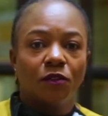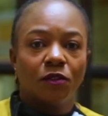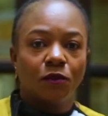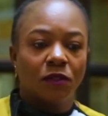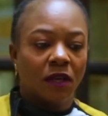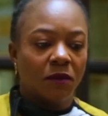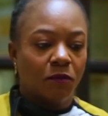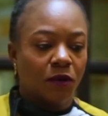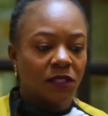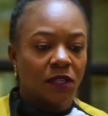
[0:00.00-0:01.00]
you through the
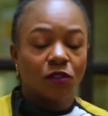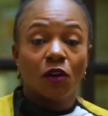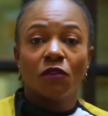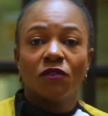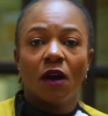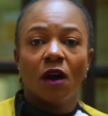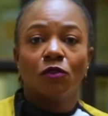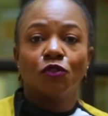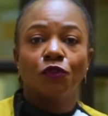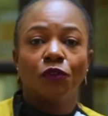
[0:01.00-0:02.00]
process of how
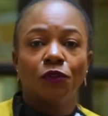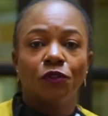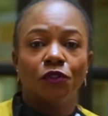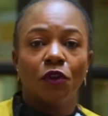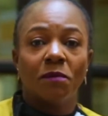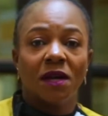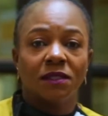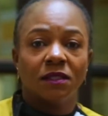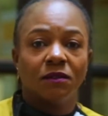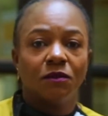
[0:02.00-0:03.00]
to use your
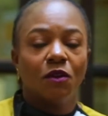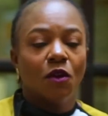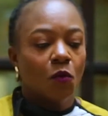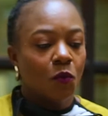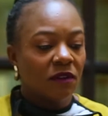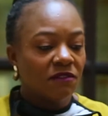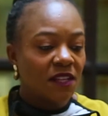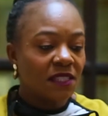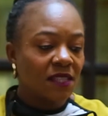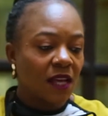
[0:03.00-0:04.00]
mask. We'll
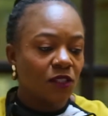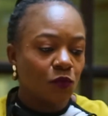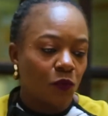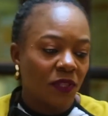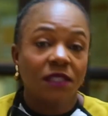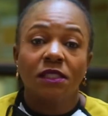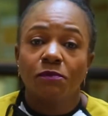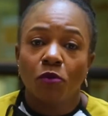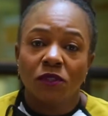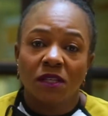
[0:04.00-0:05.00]
first start with a
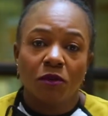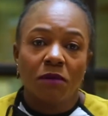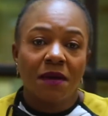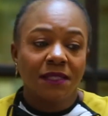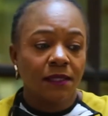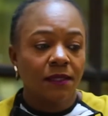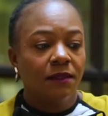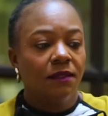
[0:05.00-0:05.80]
disposable mask.